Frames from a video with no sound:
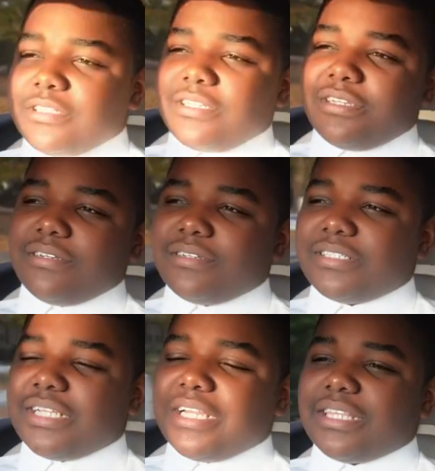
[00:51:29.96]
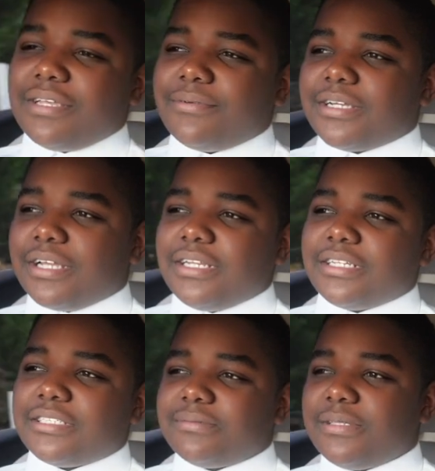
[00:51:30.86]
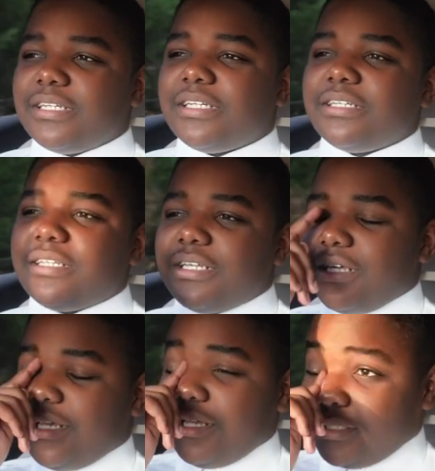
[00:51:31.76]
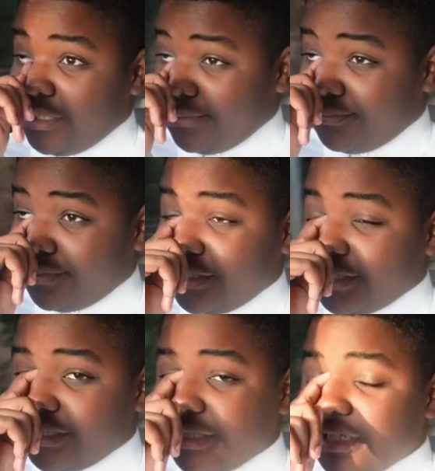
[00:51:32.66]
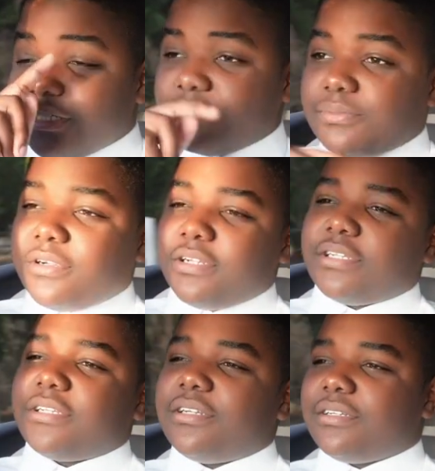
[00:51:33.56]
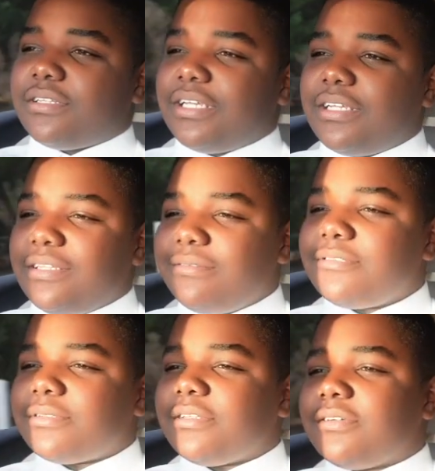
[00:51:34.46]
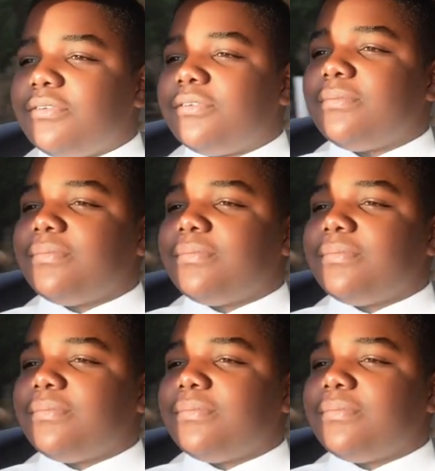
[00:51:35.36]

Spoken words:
Is that it was like they were kind of explaining how certain business things work and all that. It was really cool.